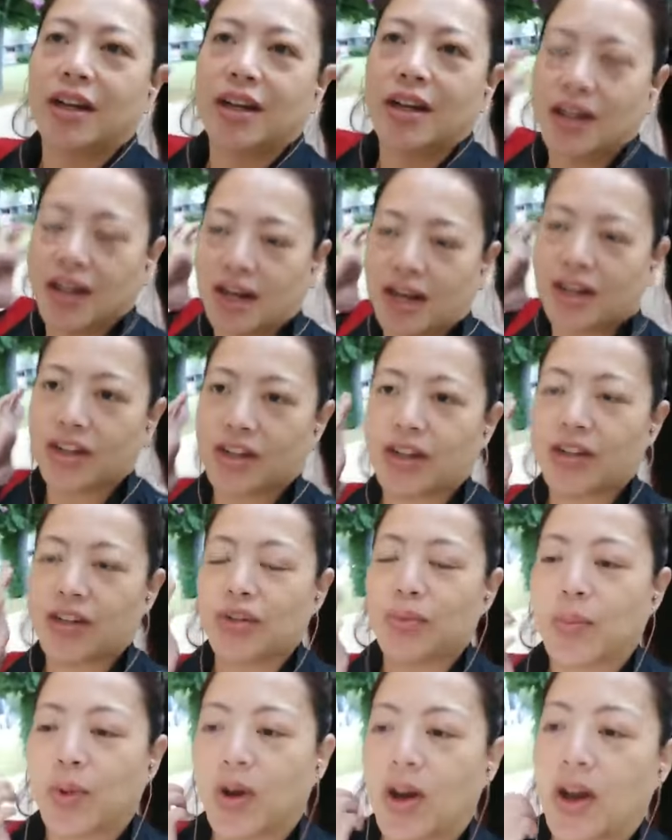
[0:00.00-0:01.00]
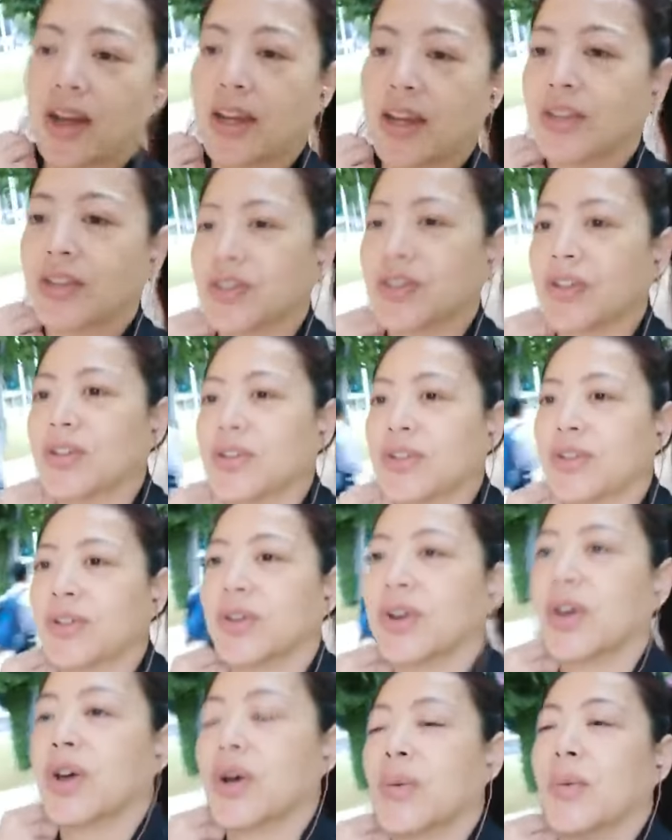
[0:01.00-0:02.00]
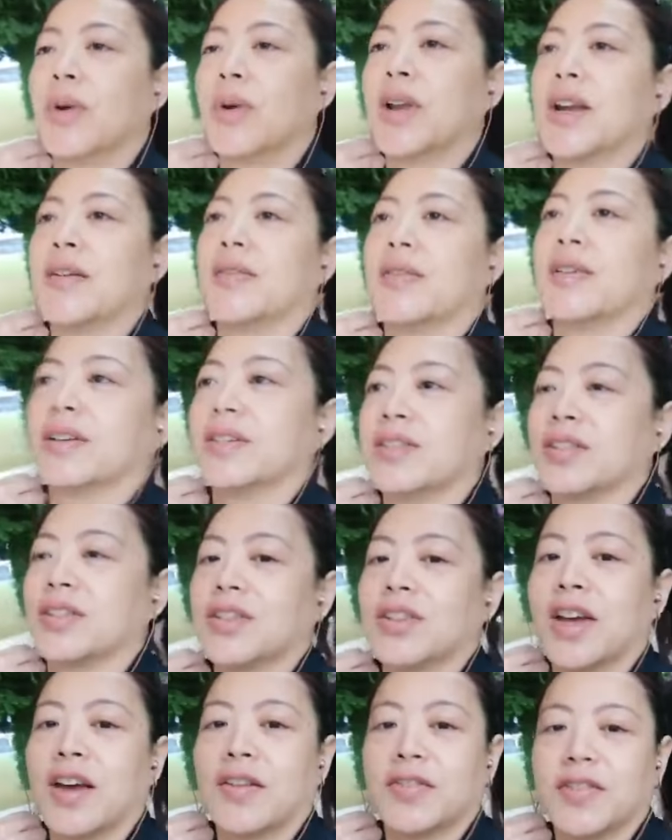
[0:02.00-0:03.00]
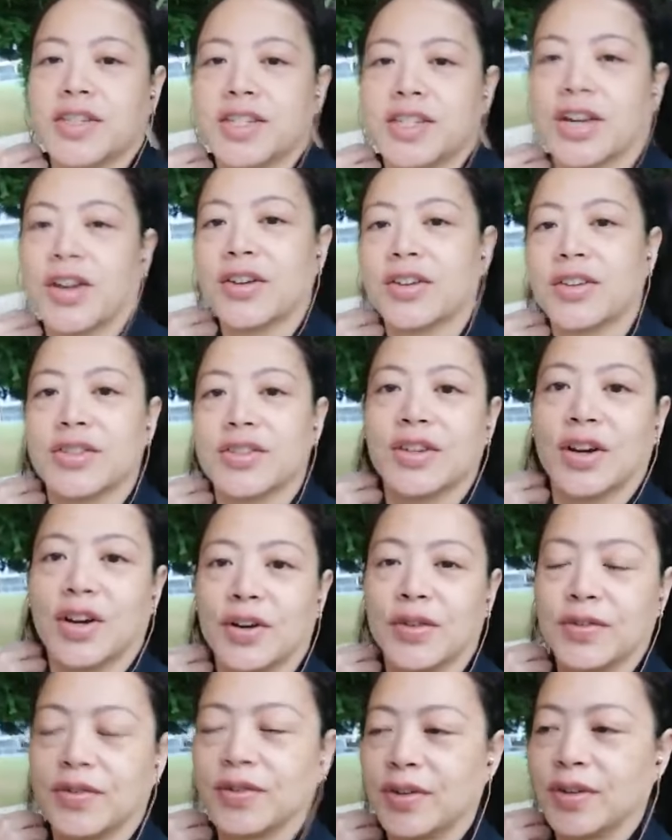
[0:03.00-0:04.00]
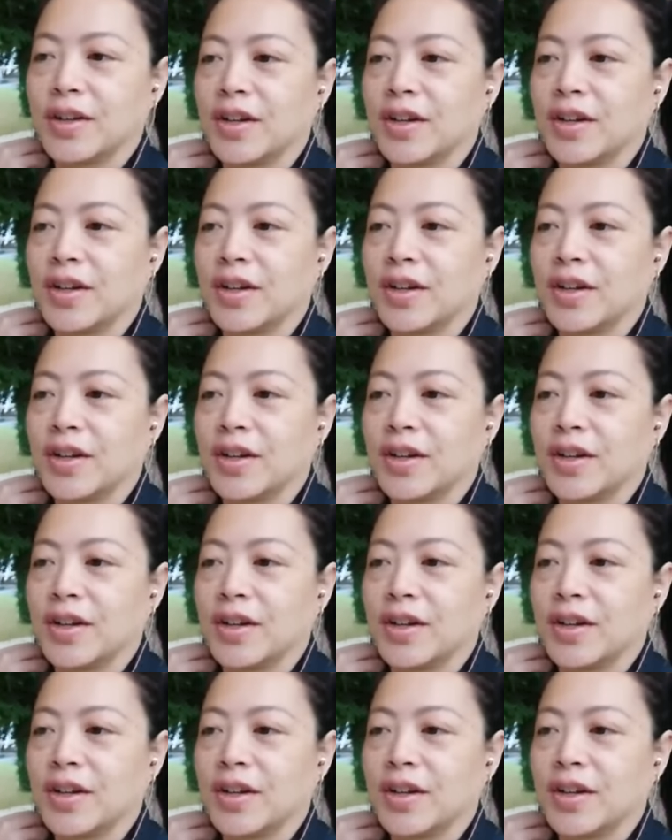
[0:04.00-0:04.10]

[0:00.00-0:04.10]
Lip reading: and you buy into whatever it is that you have to tell yourself